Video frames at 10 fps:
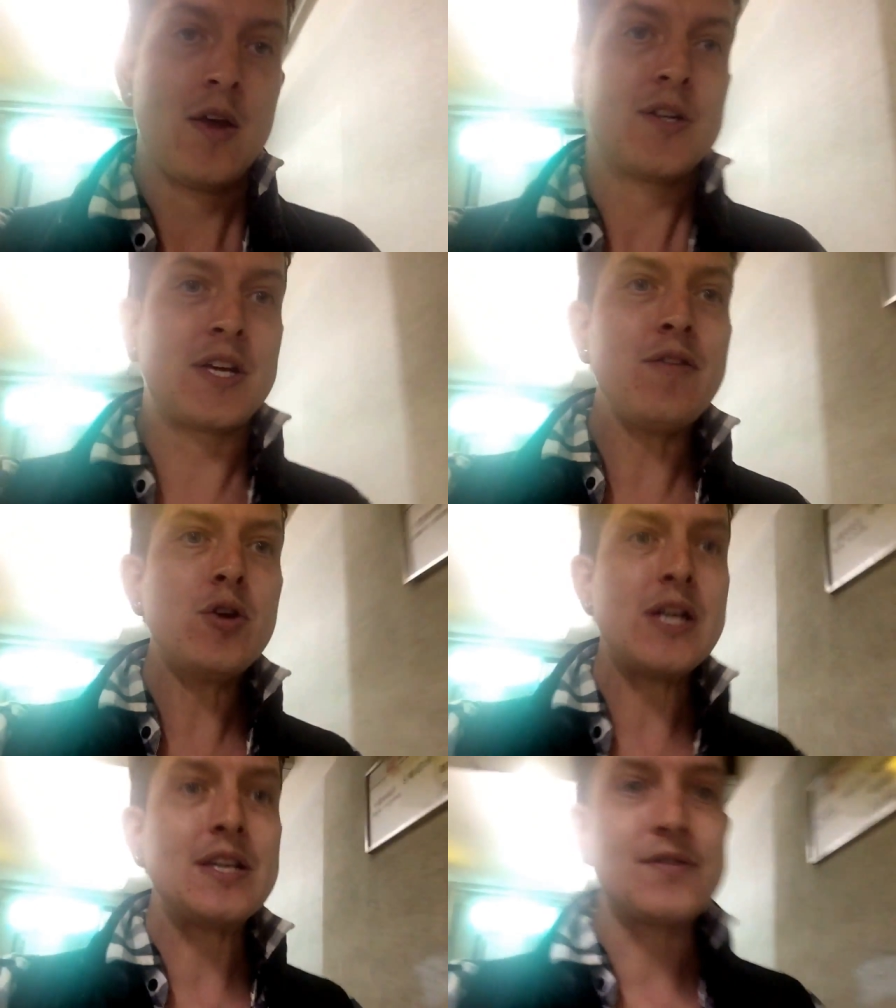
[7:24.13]
To give you
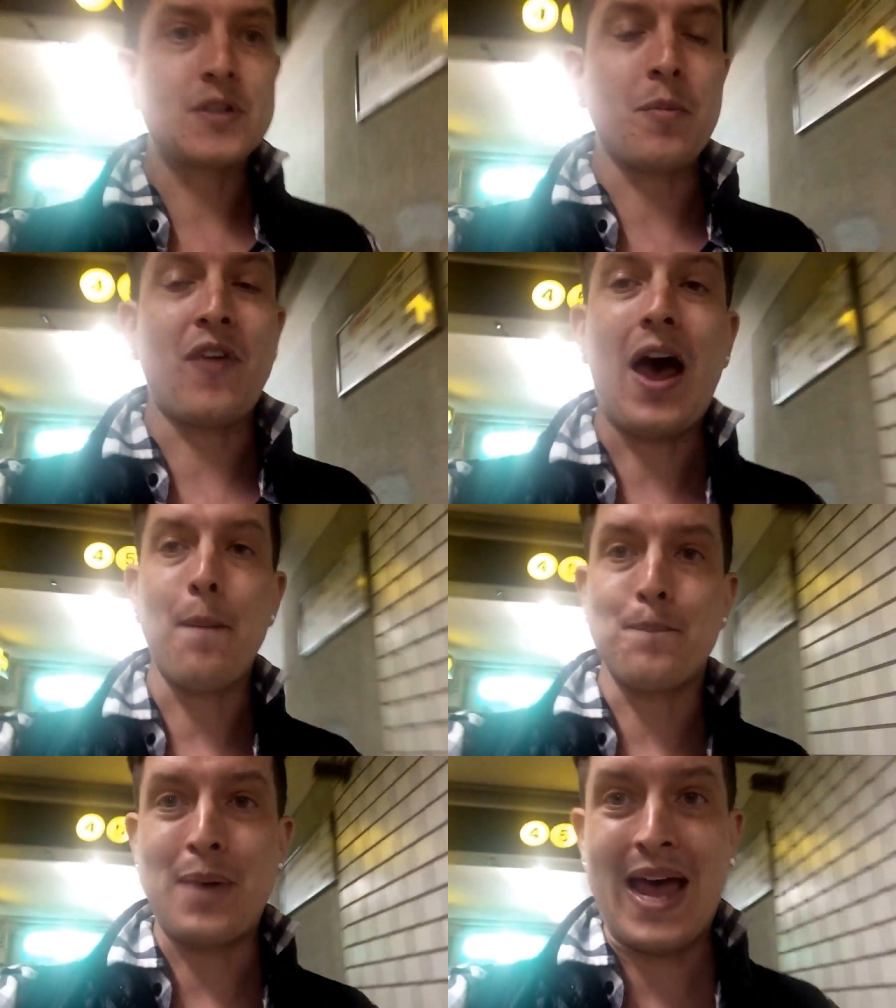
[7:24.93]
an idea of how
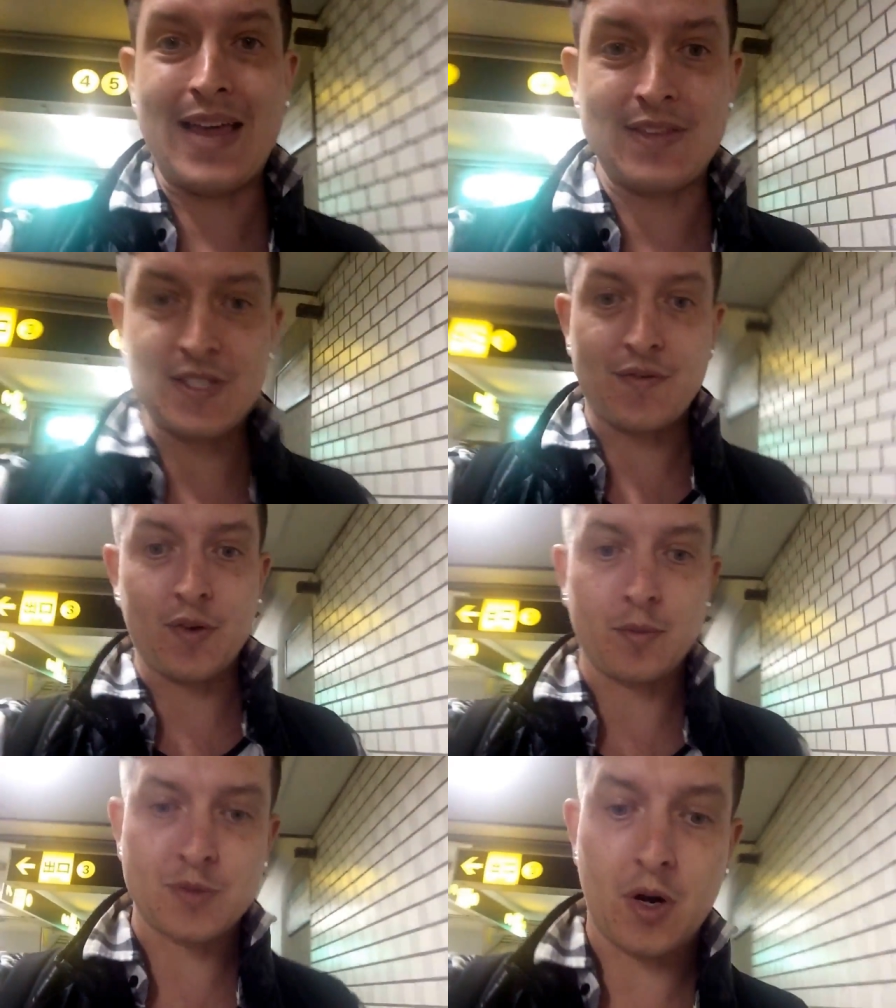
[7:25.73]
bad these
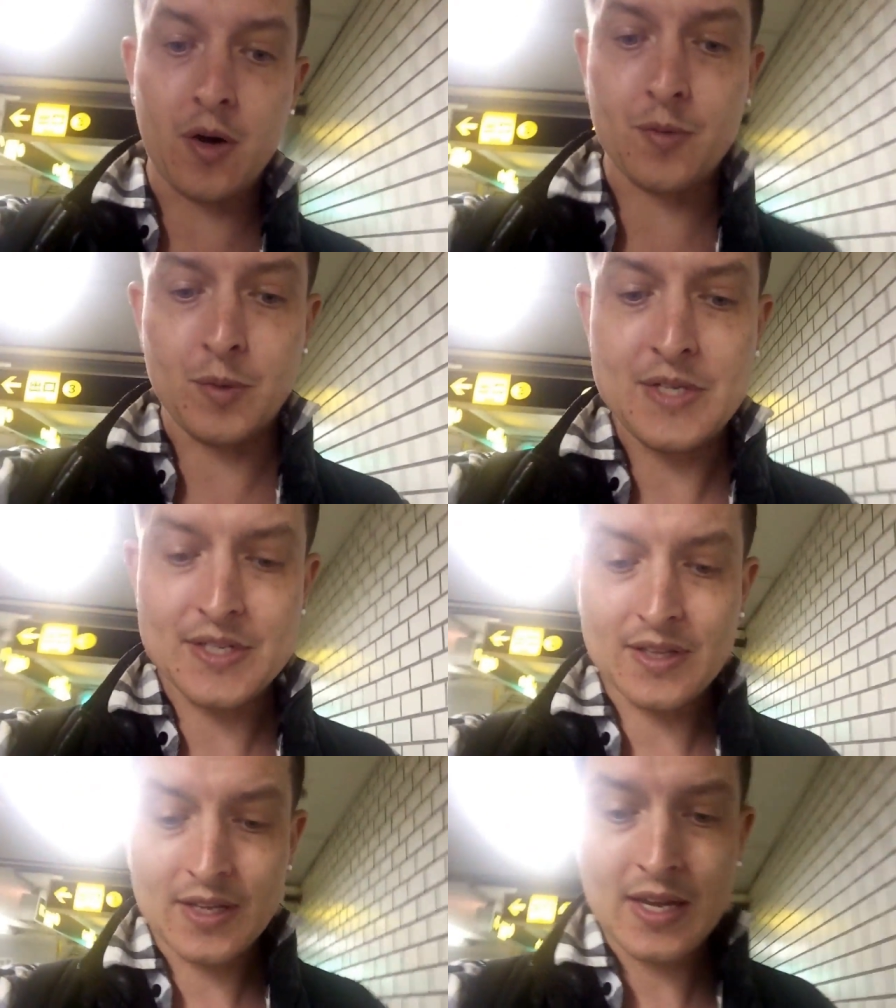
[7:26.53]
films are,
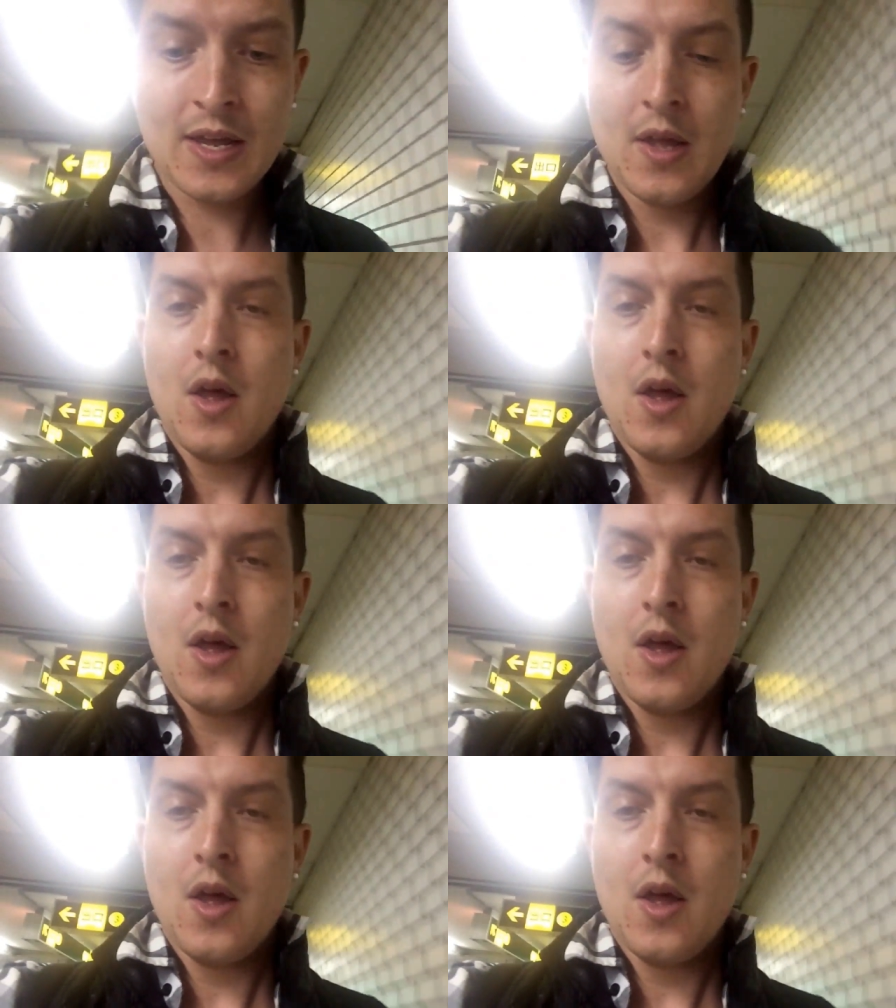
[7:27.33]
recently,